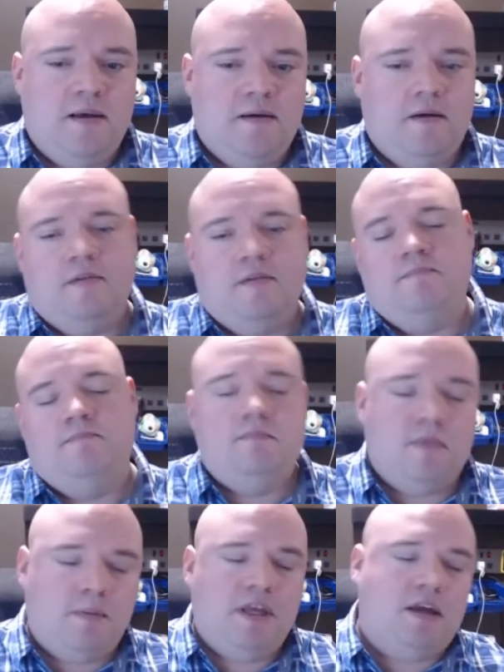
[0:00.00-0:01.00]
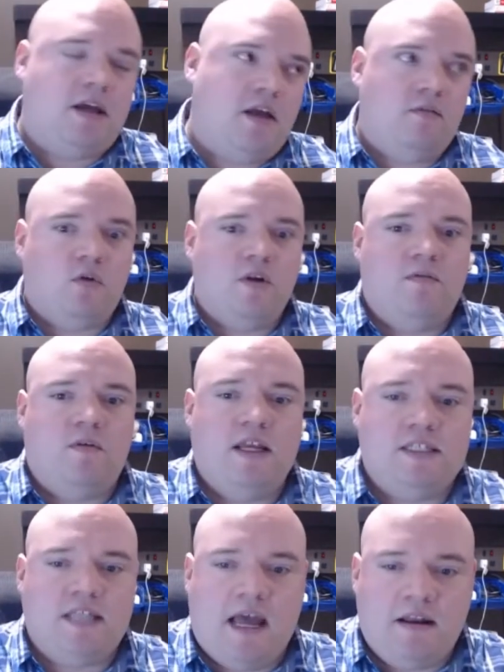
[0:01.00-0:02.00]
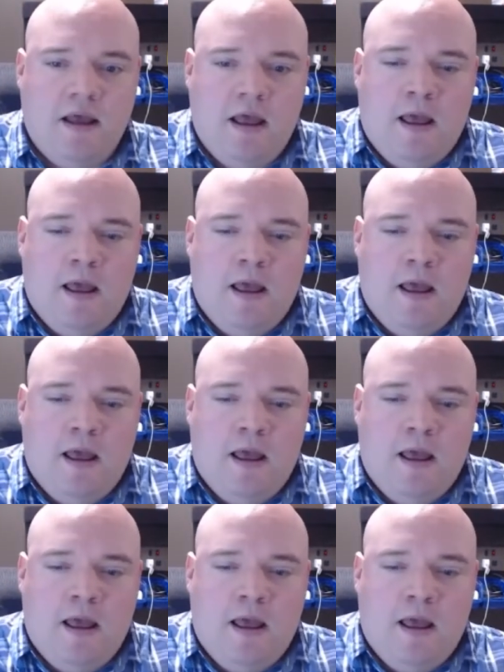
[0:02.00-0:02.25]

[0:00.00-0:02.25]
let me kind of rephrase that.